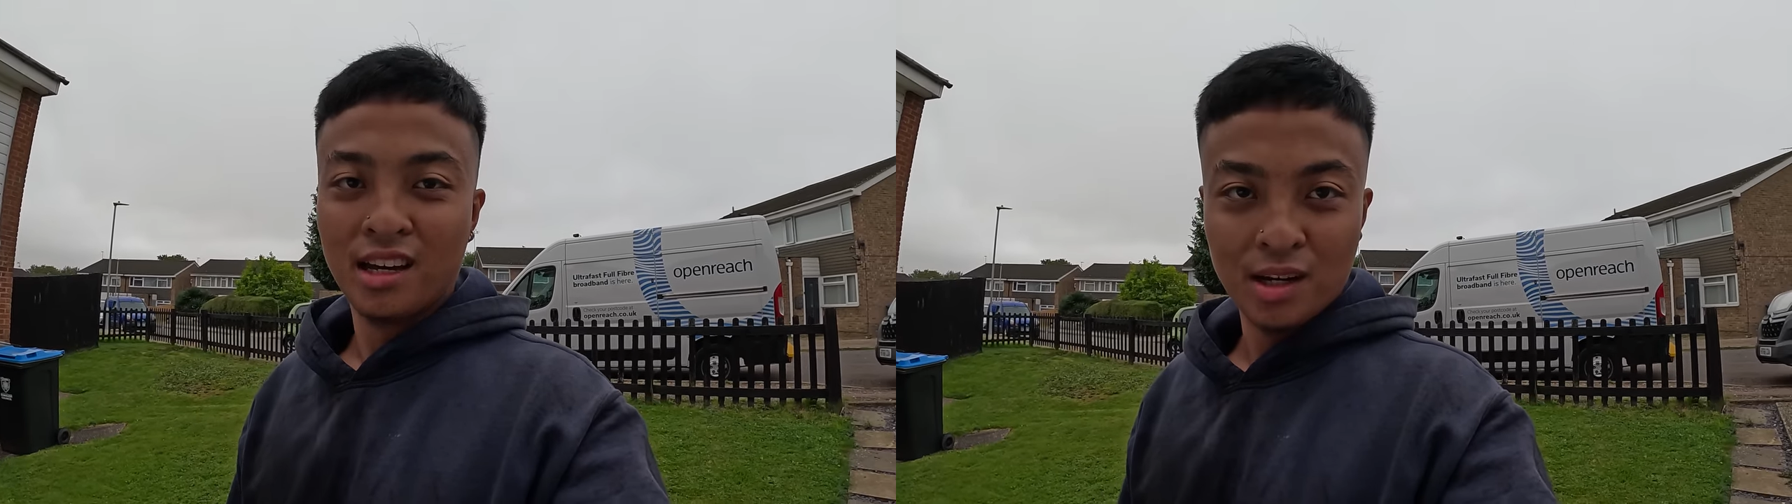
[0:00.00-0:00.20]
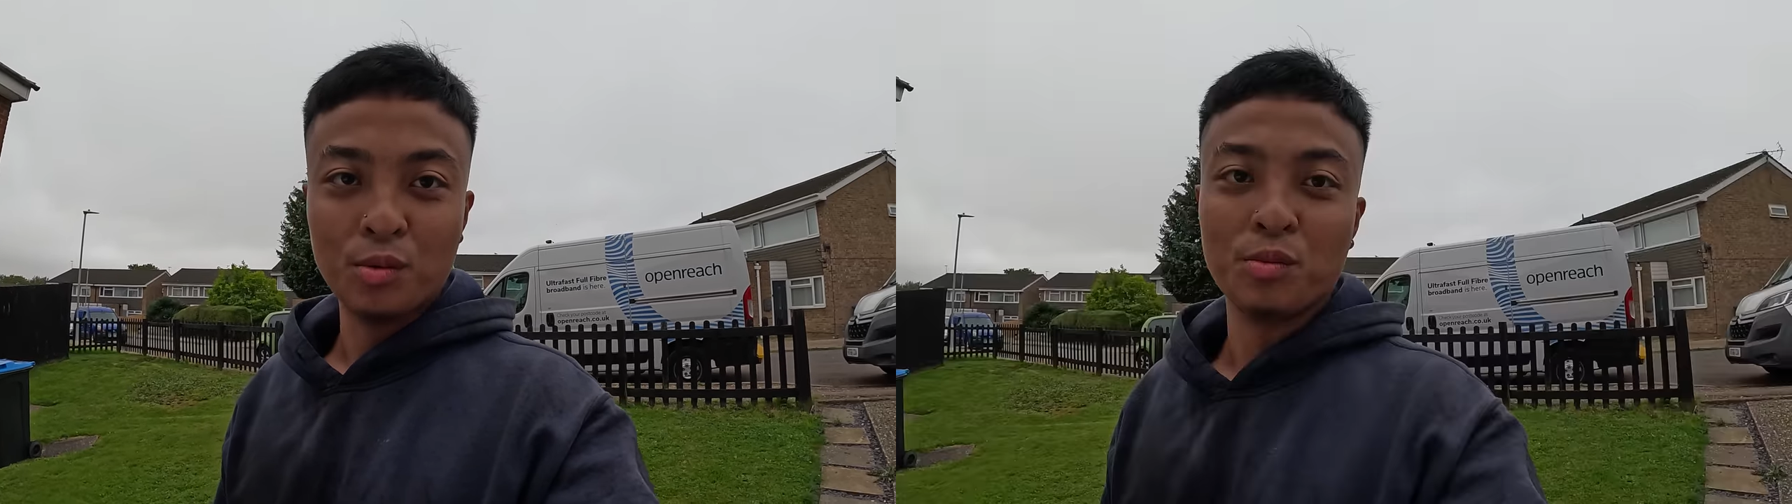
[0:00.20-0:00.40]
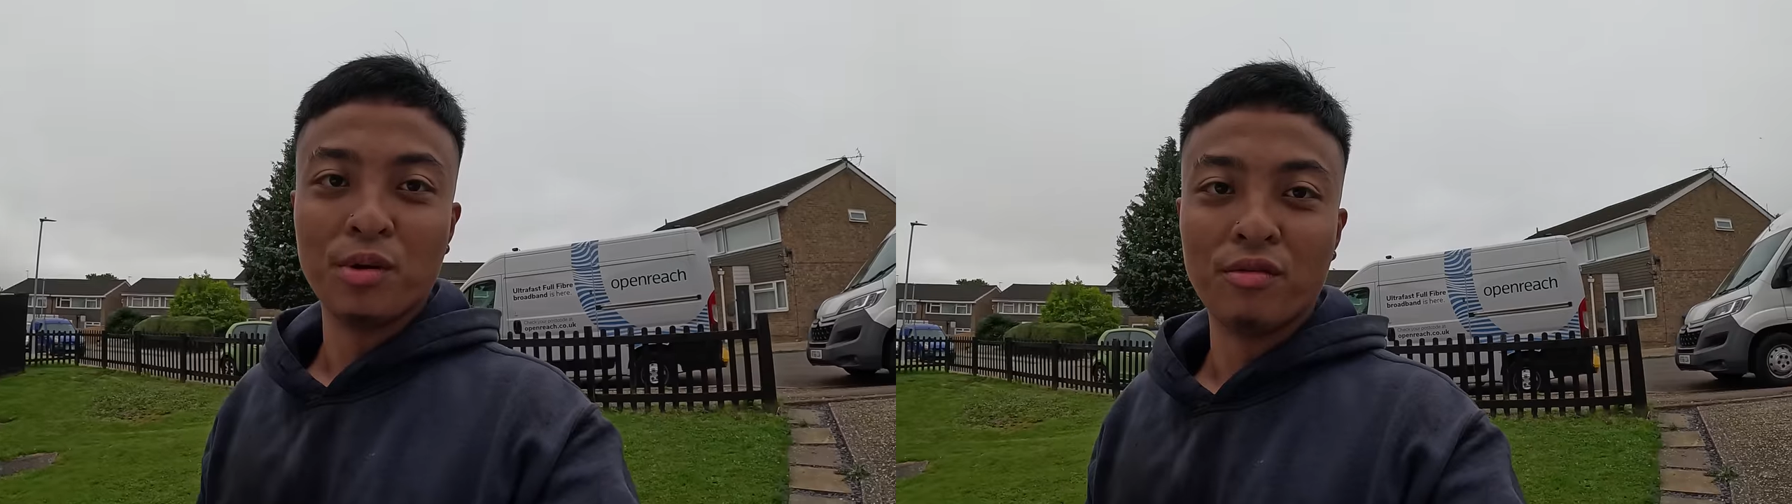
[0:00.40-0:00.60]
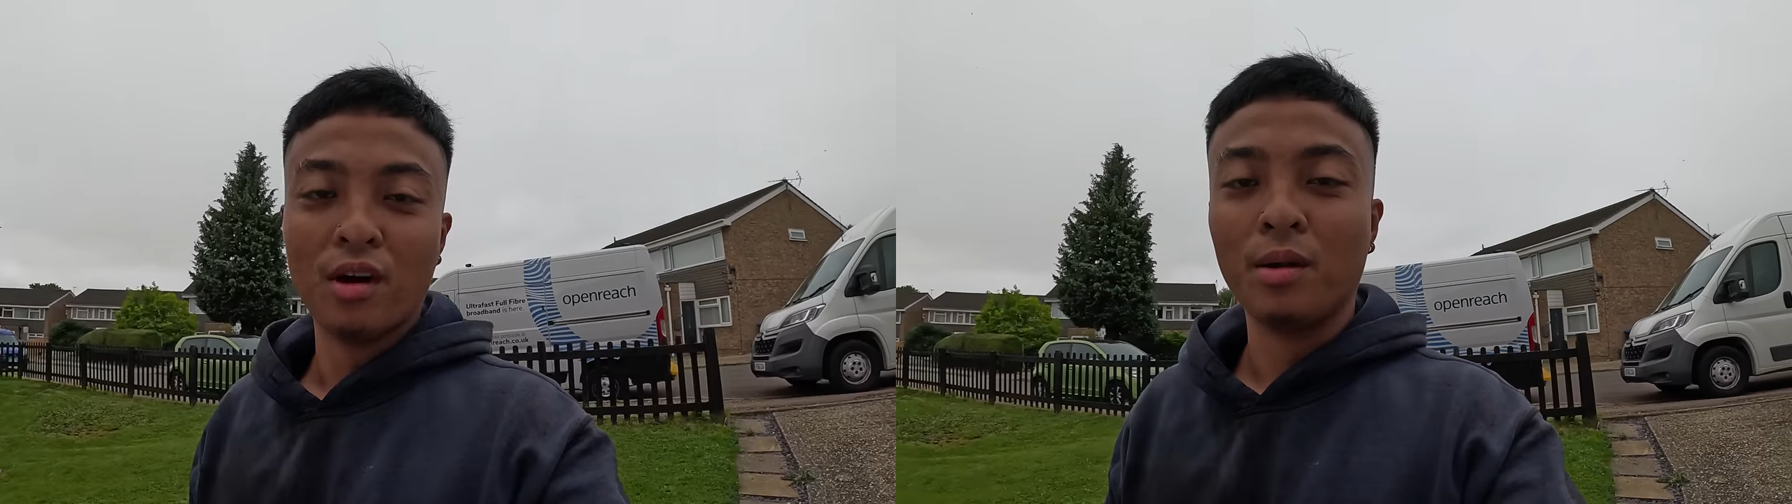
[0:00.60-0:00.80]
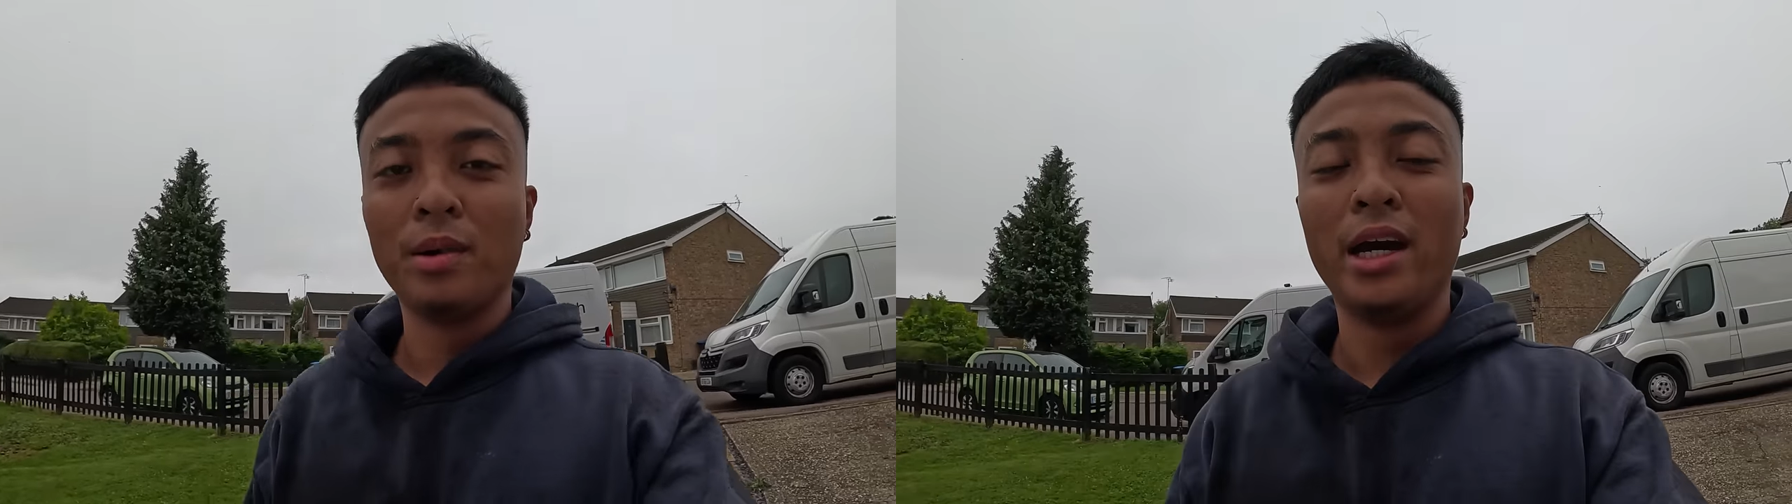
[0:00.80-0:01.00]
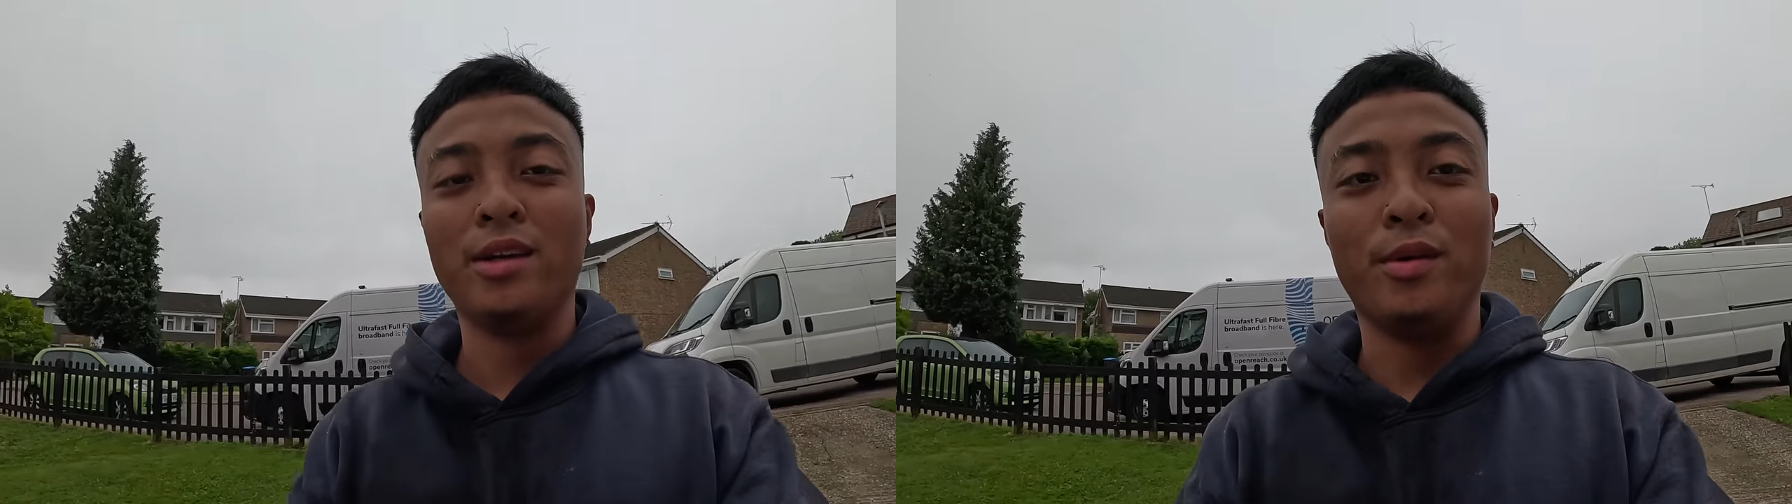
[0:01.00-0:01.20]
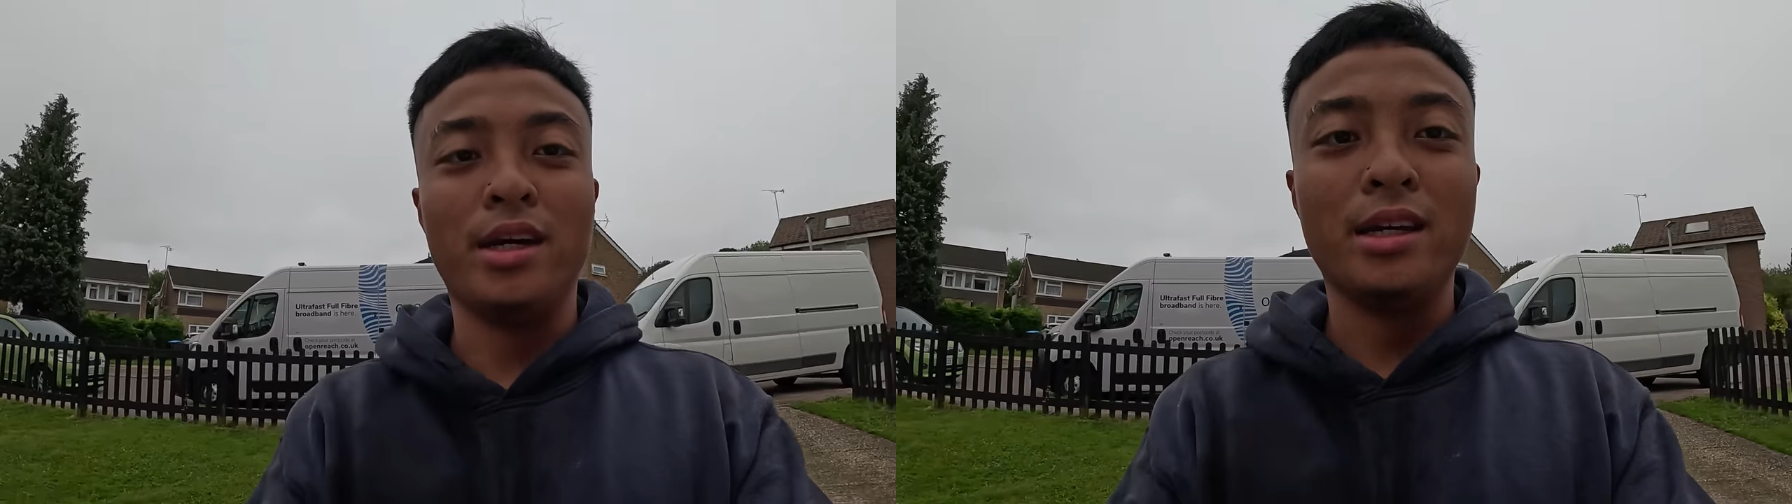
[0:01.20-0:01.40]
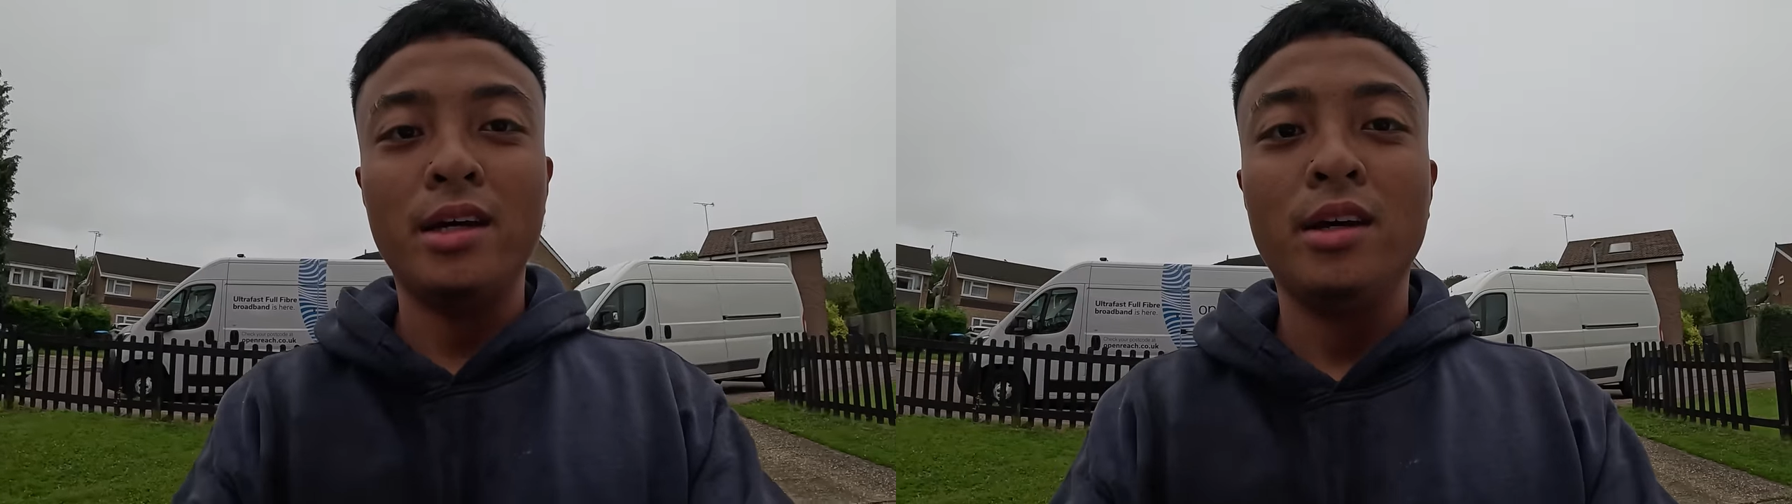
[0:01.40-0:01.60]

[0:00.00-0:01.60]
it would be fine, but anyway,